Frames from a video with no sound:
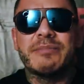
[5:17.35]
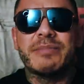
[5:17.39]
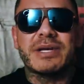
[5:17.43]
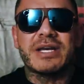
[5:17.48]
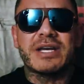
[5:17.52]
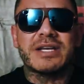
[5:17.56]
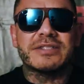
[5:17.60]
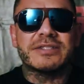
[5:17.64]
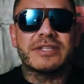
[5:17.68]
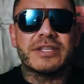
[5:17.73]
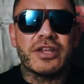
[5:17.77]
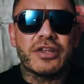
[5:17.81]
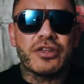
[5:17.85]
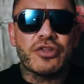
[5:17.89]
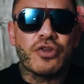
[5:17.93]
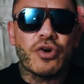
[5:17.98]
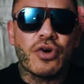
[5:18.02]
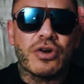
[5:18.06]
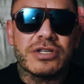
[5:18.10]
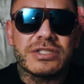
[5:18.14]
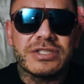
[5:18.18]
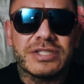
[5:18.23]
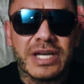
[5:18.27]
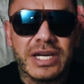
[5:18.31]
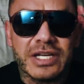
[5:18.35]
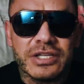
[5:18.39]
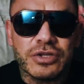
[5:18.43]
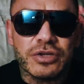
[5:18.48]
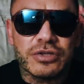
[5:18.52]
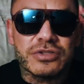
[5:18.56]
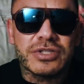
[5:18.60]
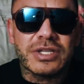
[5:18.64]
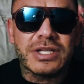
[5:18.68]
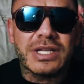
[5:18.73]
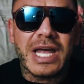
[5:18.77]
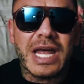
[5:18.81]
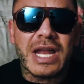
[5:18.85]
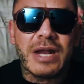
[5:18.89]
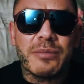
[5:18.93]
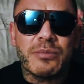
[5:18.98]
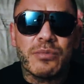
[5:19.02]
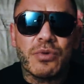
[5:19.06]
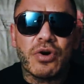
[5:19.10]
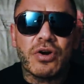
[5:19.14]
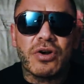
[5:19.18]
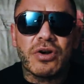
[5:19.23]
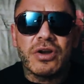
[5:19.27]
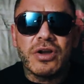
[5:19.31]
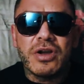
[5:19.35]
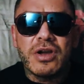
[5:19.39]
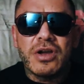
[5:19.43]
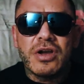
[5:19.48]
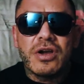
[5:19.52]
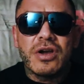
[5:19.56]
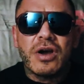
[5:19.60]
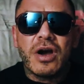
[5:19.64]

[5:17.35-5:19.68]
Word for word: because in the north side there's a lot of more